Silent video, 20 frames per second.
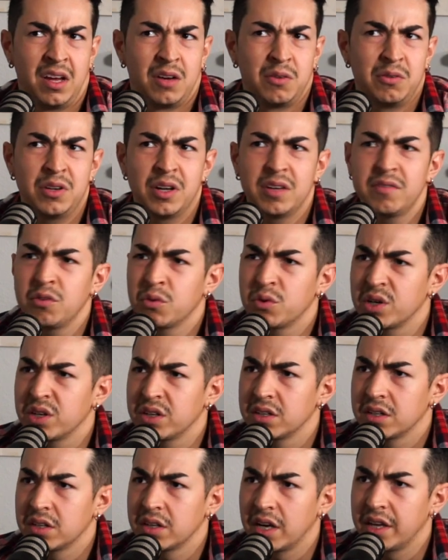we were everywhere.
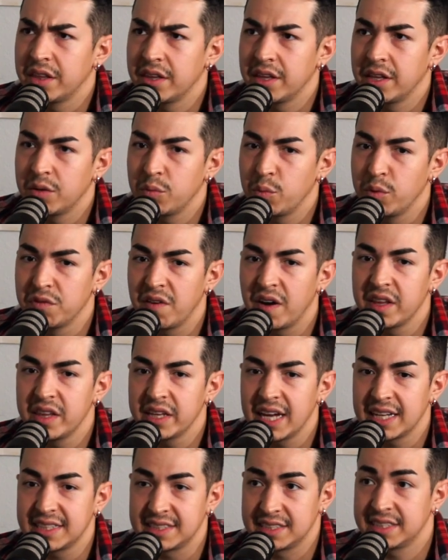And then we finally
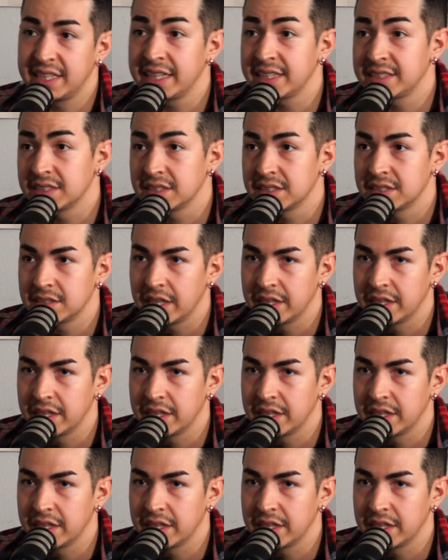got to Texas.